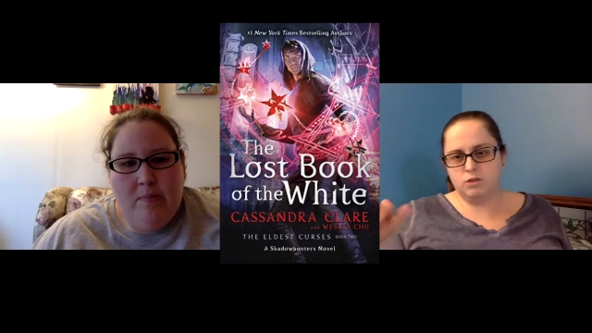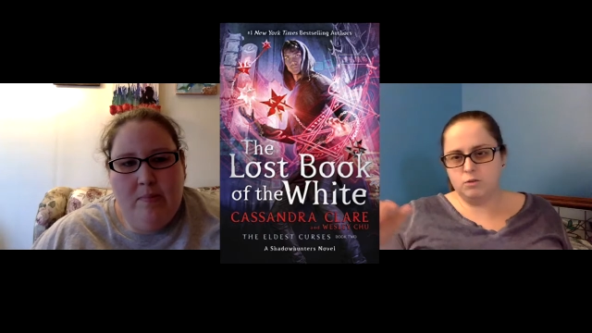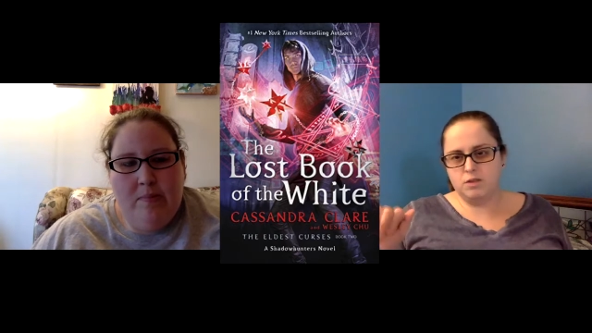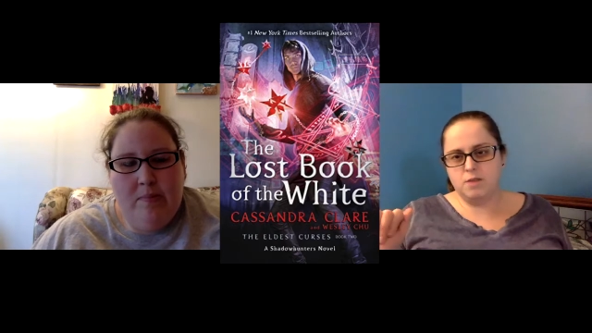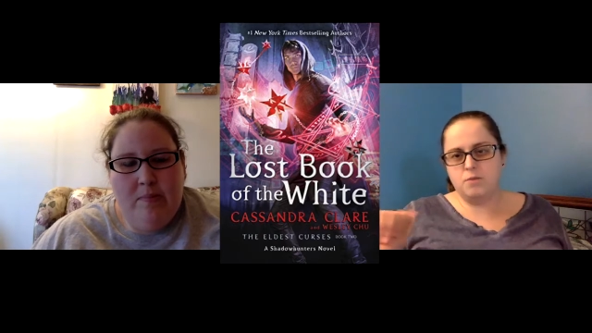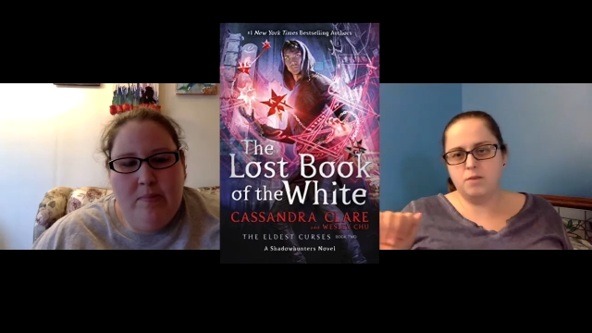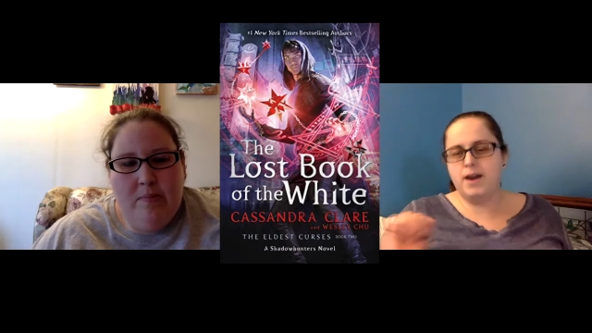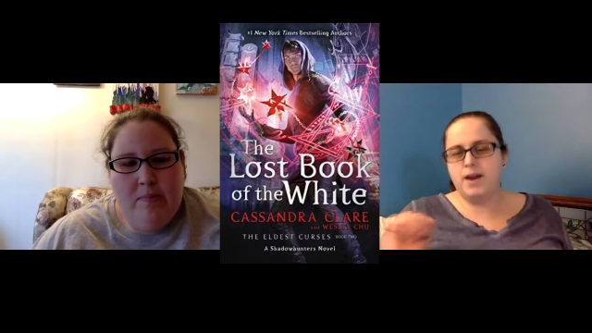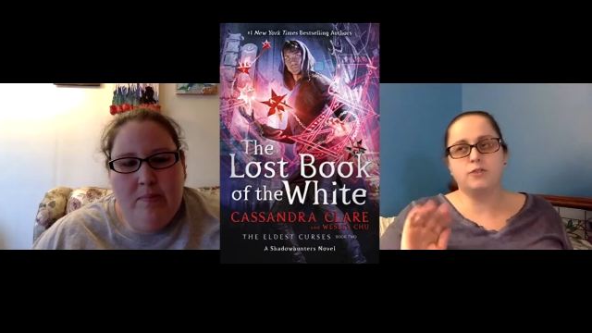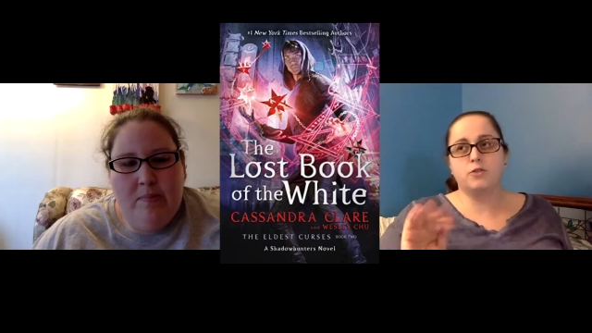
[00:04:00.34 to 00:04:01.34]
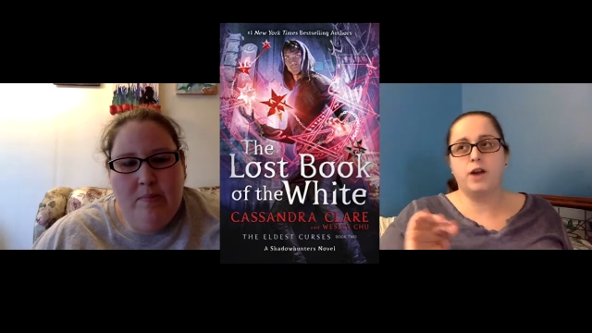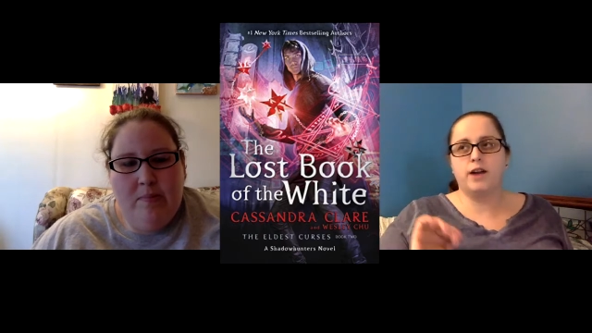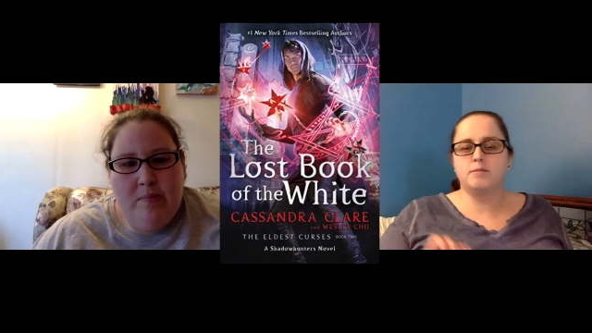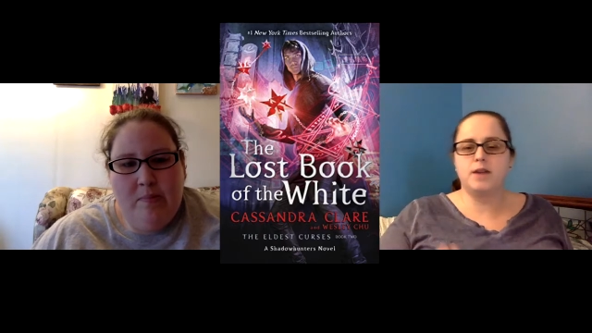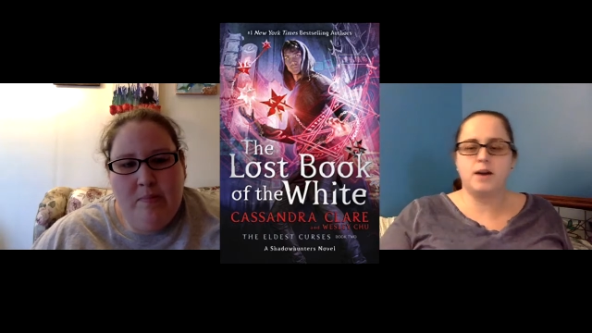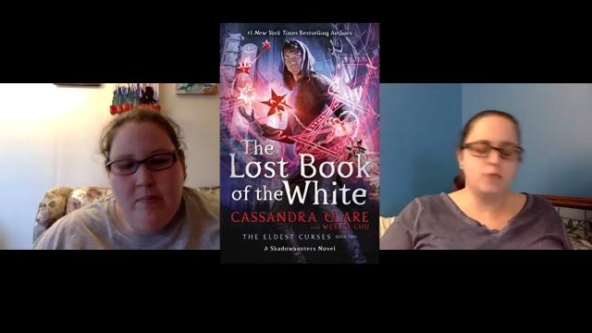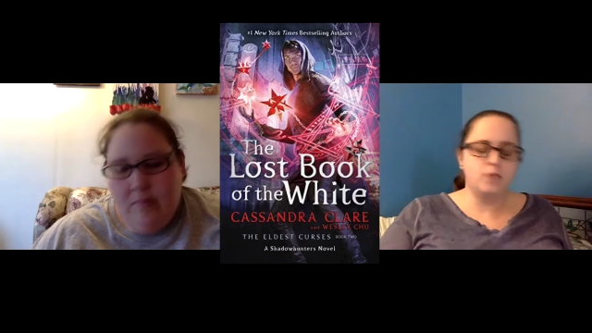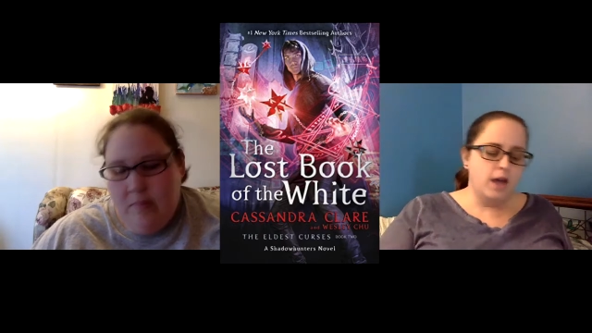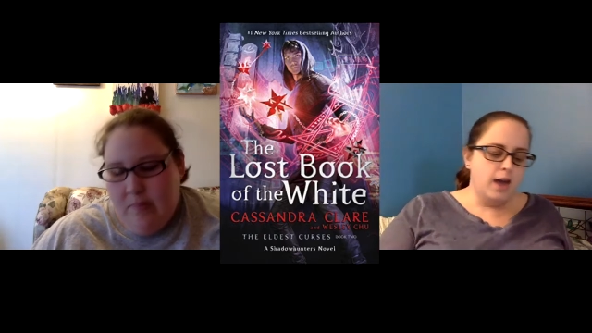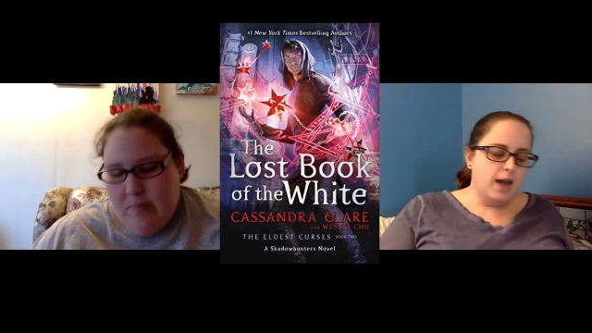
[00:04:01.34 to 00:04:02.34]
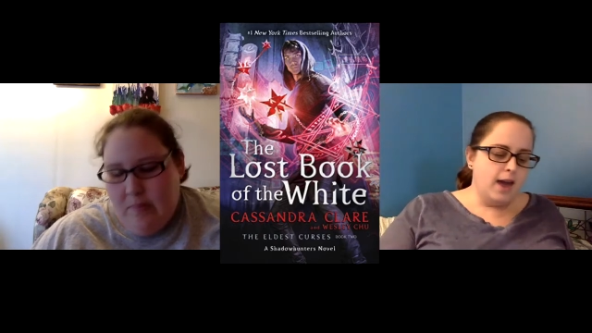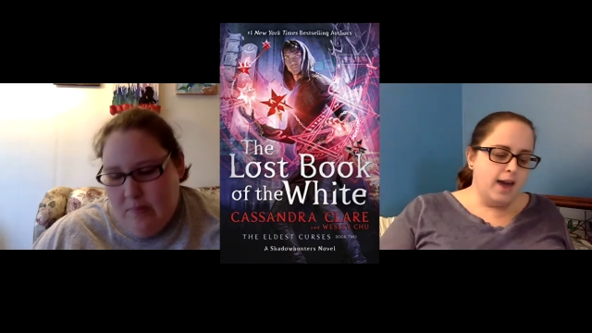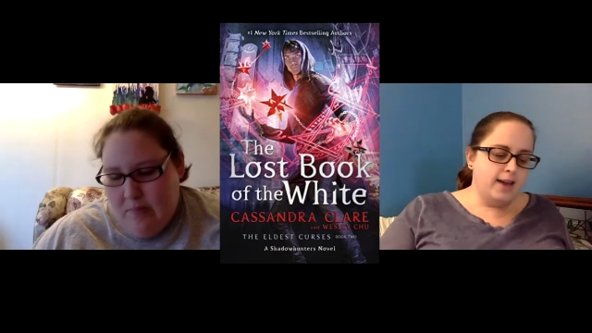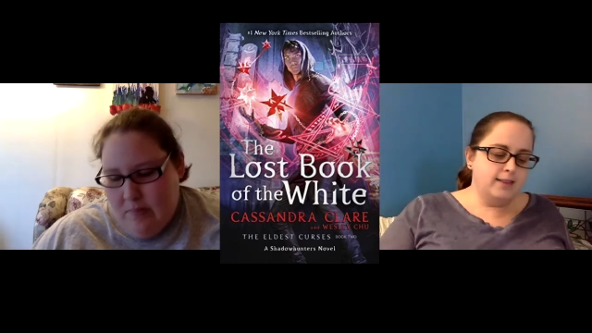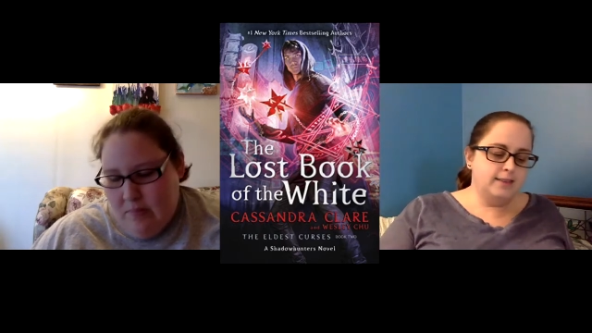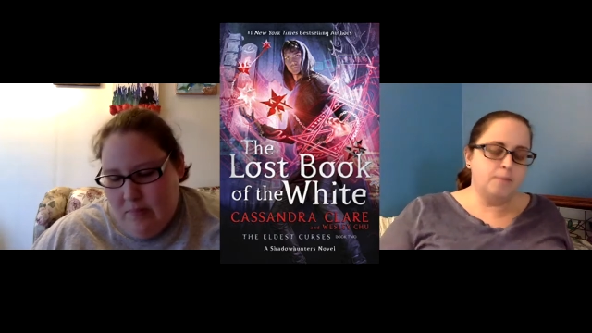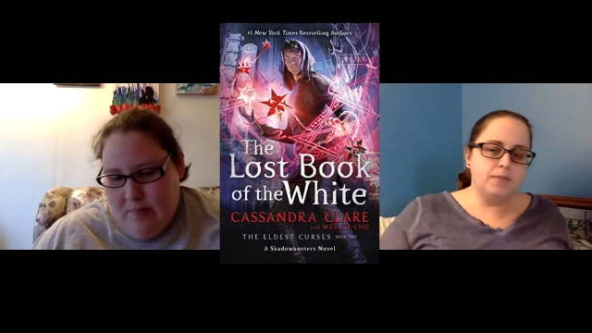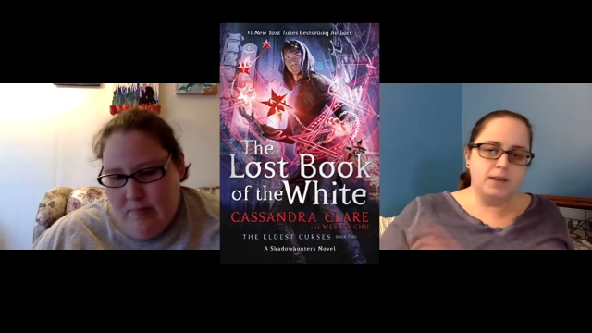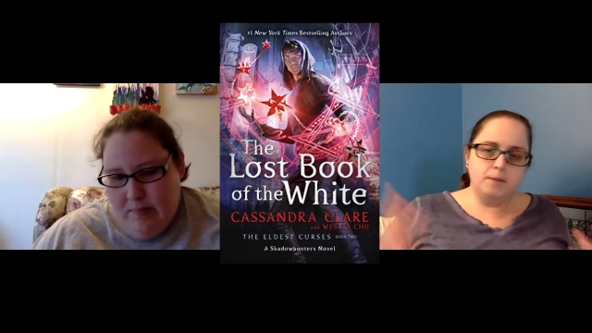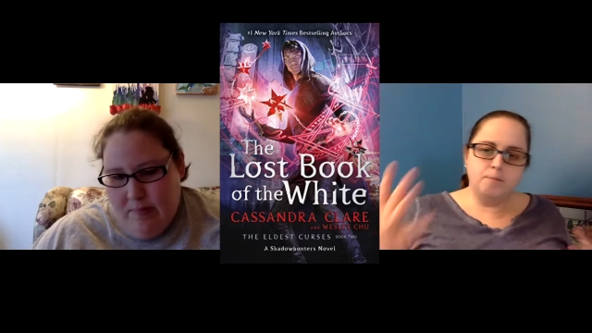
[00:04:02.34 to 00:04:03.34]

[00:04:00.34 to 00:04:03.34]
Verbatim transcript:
Speaker 1: with them with Max cracks me up, and something